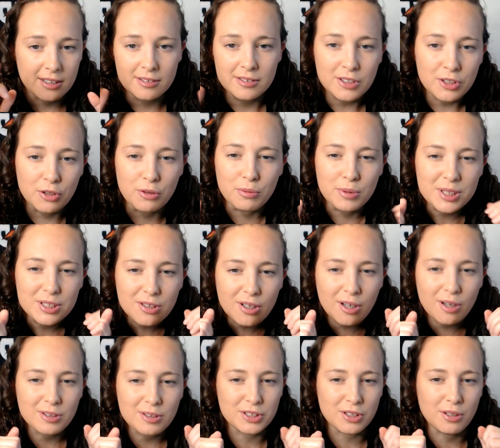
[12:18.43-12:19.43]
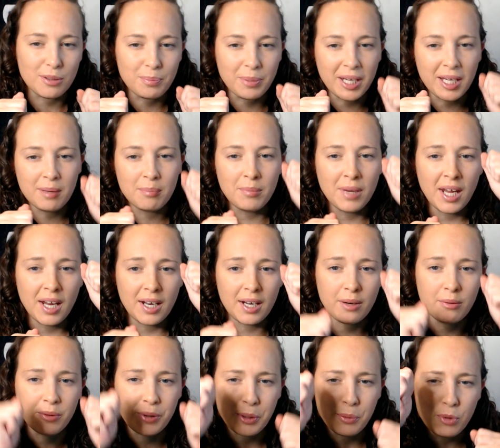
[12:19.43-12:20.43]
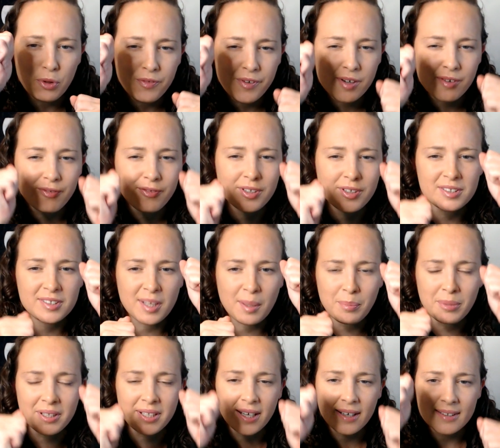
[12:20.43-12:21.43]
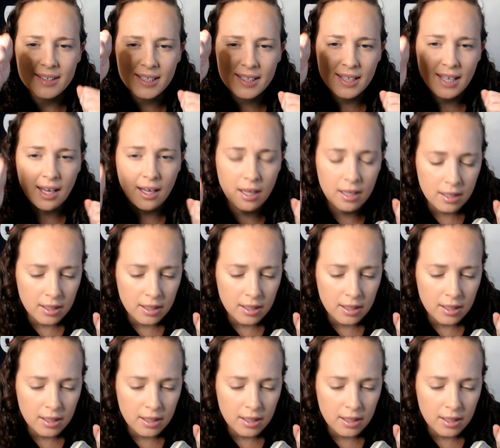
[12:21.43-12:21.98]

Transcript: we saw Peyton Manning, when you move your fist up and down like that,